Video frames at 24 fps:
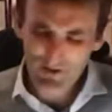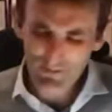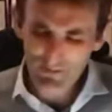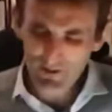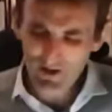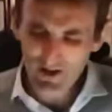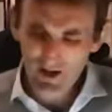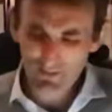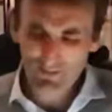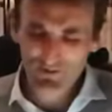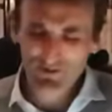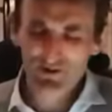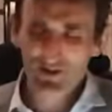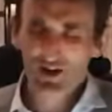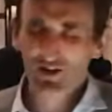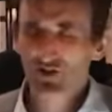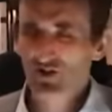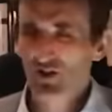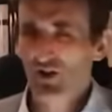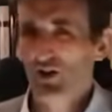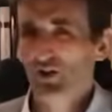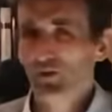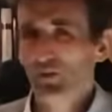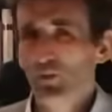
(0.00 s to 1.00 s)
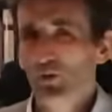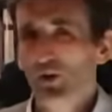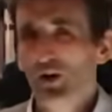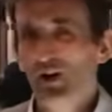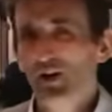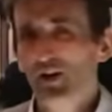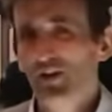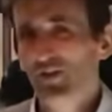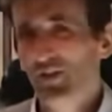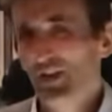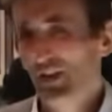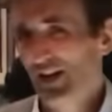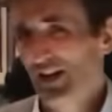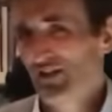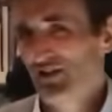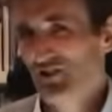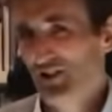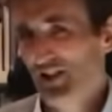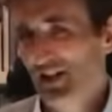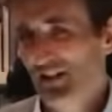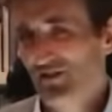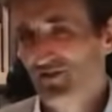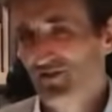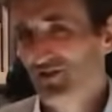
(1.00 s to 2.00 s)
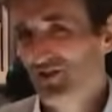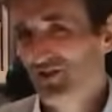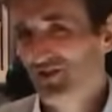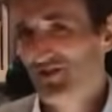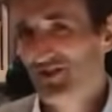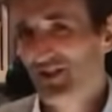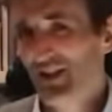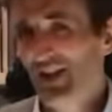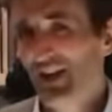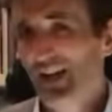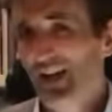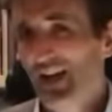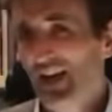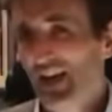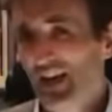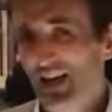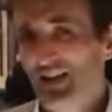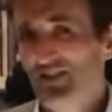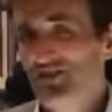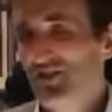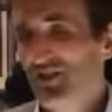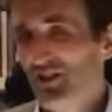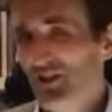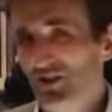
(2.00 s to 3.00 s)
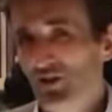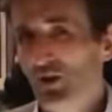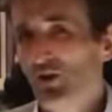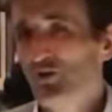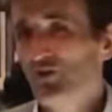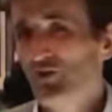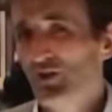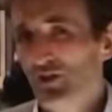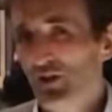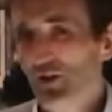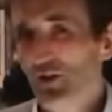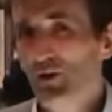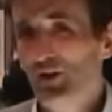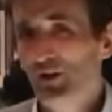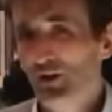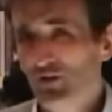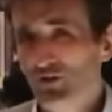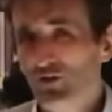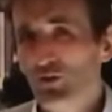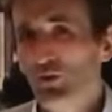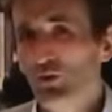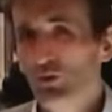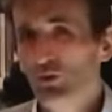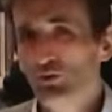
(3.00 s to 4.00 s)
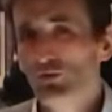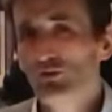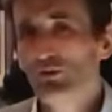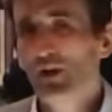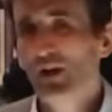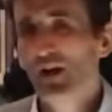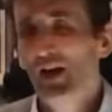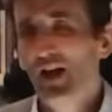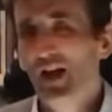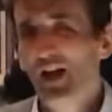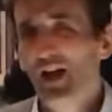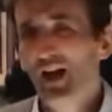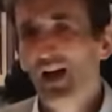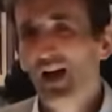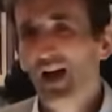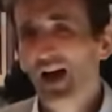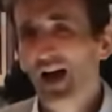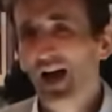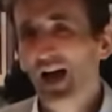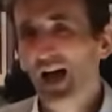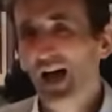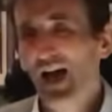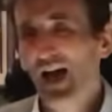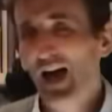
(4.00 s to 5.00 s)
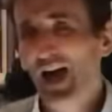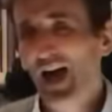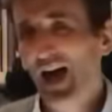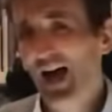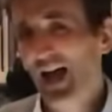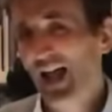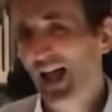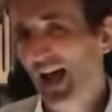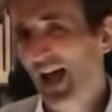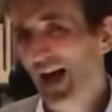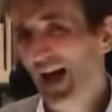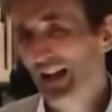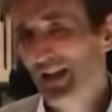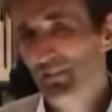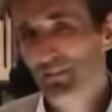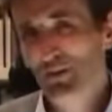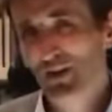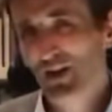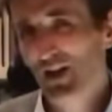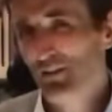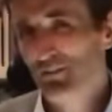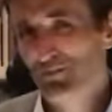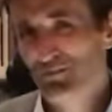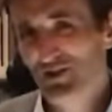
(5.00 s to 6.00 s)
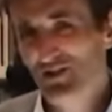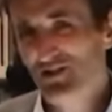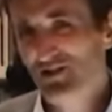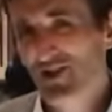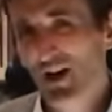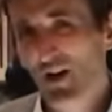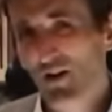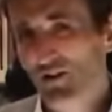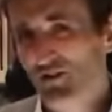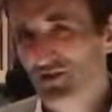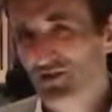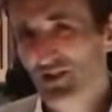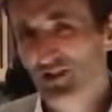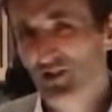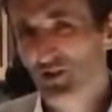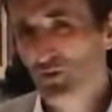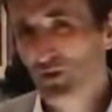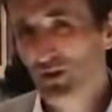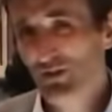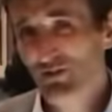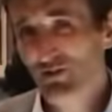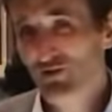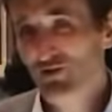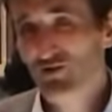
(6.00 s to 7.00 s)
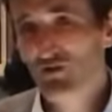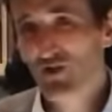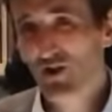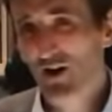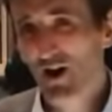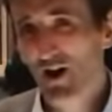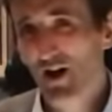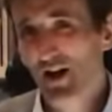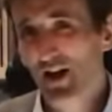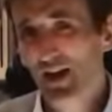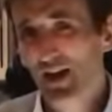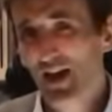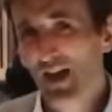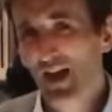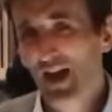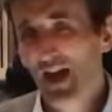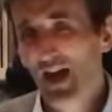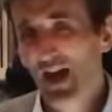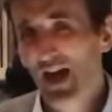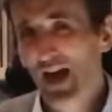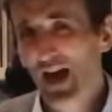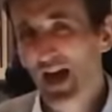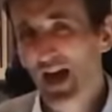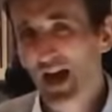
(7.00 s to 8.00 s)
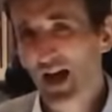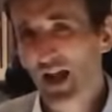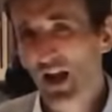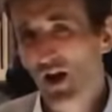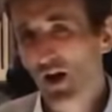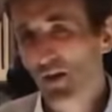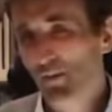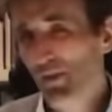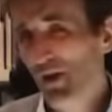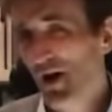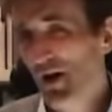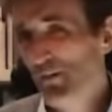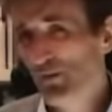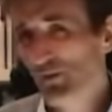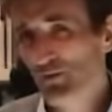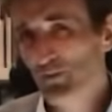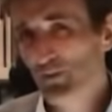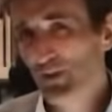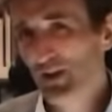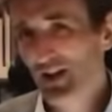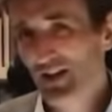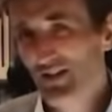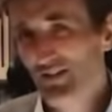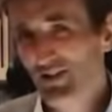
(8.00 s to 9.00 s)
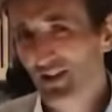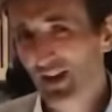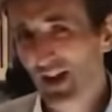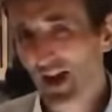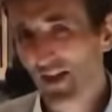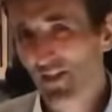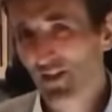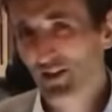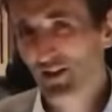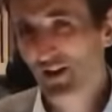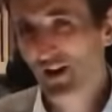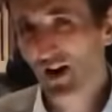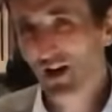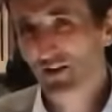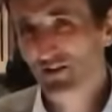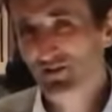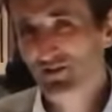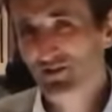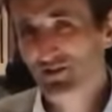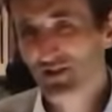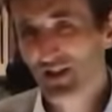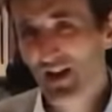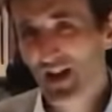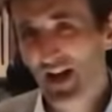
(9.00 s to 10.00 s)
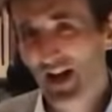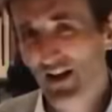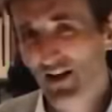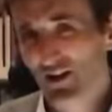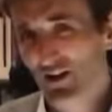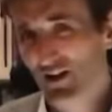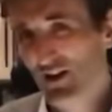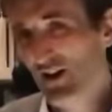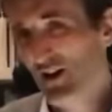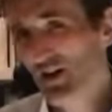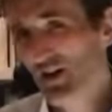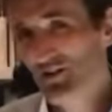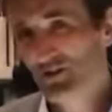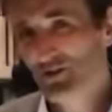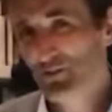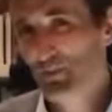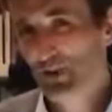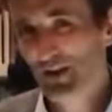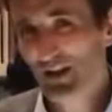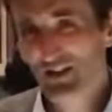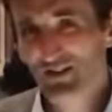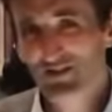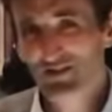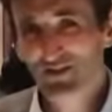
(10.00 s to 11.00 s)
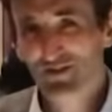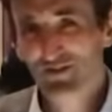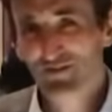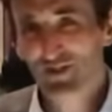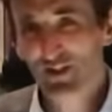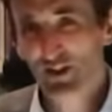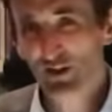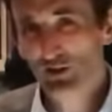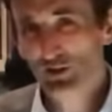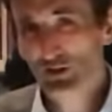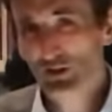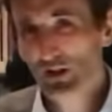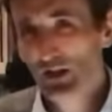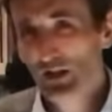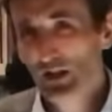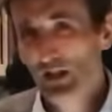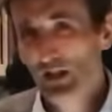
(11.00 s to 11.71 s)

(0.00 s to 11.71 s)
it becomes such hard work that actually it's just easier not to do it at all. Uh, and, and it becomes discouraging to even try. And our Bibles begin to gather dust, and our hearts begin to feel